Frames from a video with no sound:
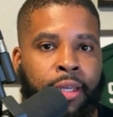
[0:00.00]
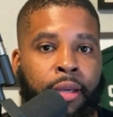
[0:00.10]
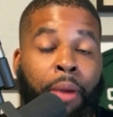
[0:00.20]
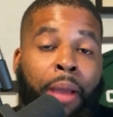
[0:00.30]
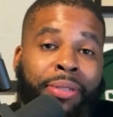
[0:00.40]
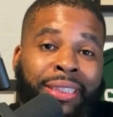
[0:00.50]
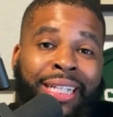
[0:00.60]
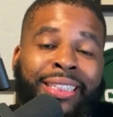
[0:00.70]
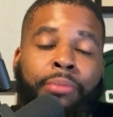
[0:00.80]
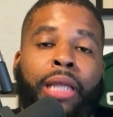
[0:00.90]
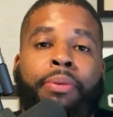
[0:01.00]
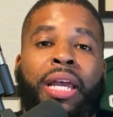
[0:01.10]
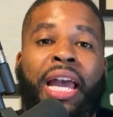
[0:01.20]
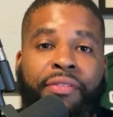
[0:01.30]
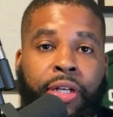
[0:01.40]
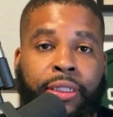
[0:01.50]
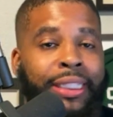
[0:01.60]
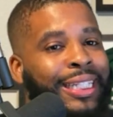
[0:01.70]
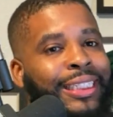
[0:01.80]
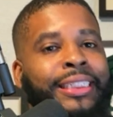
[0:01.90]
by presenting some type of evidence. And
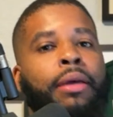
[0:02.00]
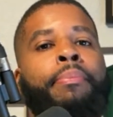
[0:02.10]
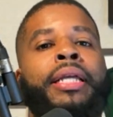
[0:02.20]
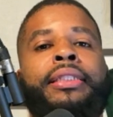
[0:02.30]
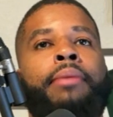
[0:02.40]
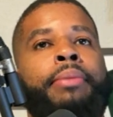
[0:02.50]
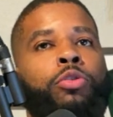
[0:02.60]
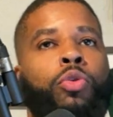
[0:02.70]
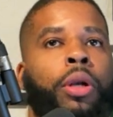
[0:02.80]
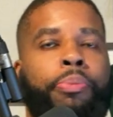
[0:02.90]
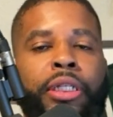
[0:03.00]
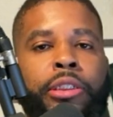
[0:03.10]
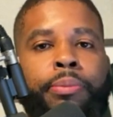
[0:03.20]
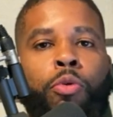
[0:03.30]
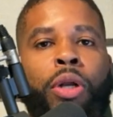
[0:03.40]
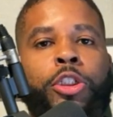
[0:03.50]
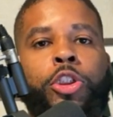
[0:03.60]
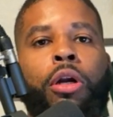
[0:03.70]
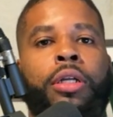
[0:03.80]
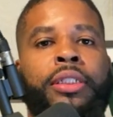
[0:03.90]
this is the big thing between a principal
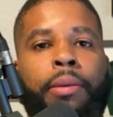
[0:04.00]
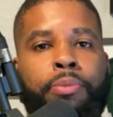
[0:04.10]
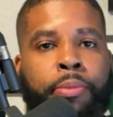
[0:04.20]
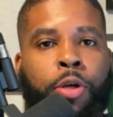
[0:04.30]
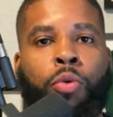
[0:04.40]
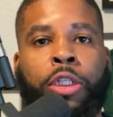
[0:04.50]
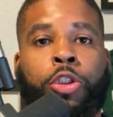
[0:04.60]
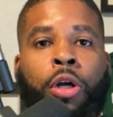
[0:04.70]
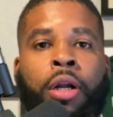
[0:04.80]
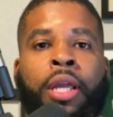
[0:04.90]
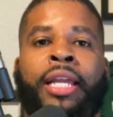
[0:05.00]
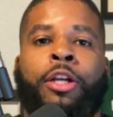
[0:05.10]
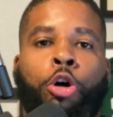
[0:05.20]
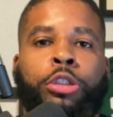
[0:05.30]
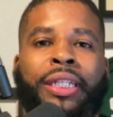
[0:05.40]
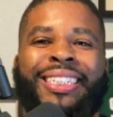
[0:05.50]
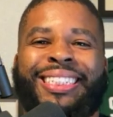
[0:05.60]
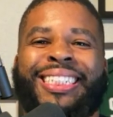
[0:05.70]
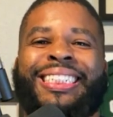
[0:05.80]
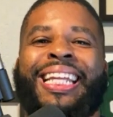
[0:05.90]
registrar and a supplemental registrar, goes to this
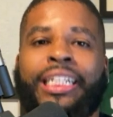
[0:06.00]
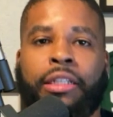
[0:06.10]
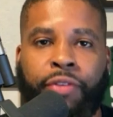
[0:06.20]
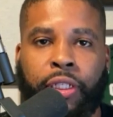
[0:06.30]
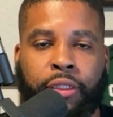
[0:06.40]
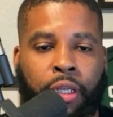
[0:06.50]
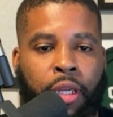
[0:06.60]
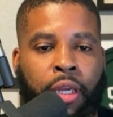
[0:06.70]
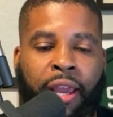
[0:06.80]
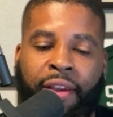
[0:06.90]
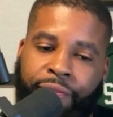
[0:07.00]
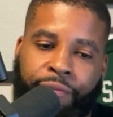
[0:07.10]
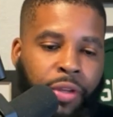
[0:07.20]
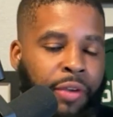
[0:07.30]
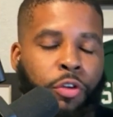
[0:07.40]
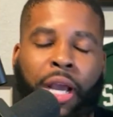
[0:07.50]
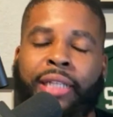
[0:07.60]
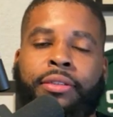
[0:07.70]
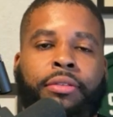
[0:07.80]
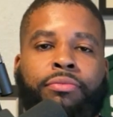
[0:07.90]
distinctiveness. If you
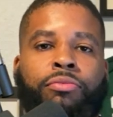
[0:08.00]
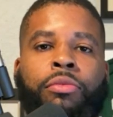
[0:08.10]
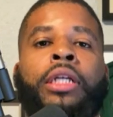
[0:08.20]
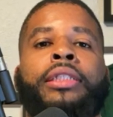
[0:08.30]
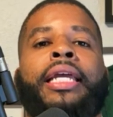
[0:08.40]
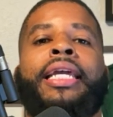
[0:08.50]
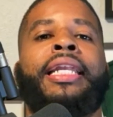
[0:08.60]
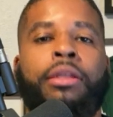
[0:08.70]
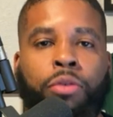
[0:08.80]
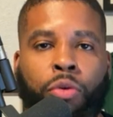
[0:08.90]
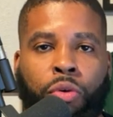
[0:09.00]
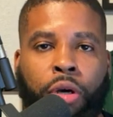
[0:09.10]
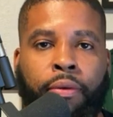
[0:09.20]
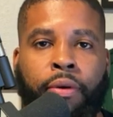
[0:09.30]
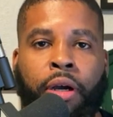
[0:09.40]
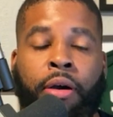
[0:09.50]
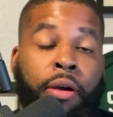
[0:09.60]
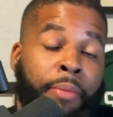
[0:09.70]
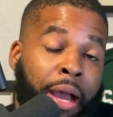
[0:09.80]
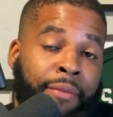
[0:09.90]
guys looked at any of
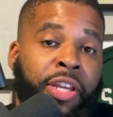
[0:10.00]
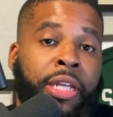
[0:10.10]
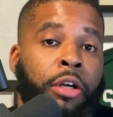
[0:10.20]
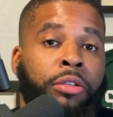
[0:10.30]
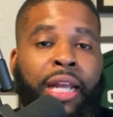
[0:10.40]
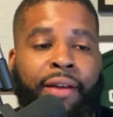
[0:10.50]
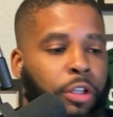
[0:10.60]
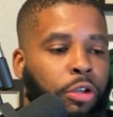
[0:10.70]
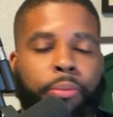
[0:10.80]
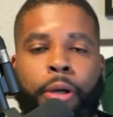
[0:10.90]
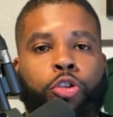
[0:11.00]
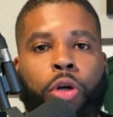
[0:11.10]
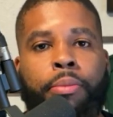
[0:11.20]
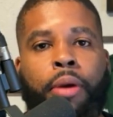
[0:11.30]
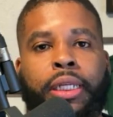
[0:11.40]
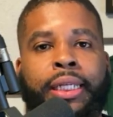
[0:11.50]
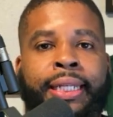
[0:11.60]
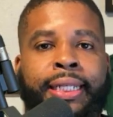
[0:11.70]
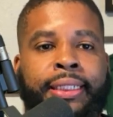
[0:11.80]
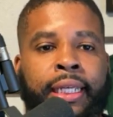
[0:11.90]
my videos that I've talked about trademark in
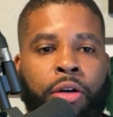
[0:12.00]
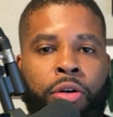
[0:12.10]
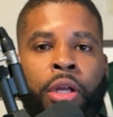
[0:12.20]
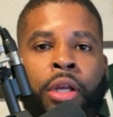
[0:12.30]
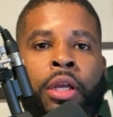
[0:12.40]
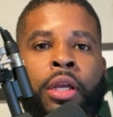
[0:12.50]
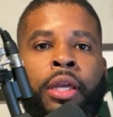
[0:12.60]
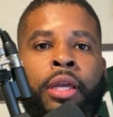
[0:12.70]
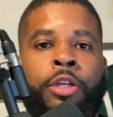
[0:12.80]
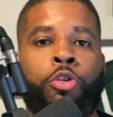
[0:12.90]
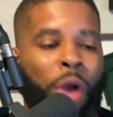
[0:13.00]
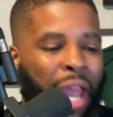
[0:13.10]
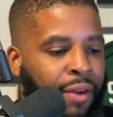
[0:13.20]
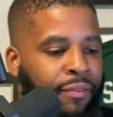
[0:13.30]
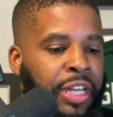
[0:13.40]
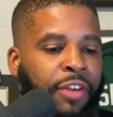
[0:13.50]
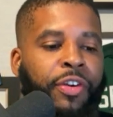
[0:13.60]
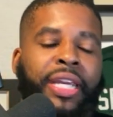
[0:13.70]
detail, you have different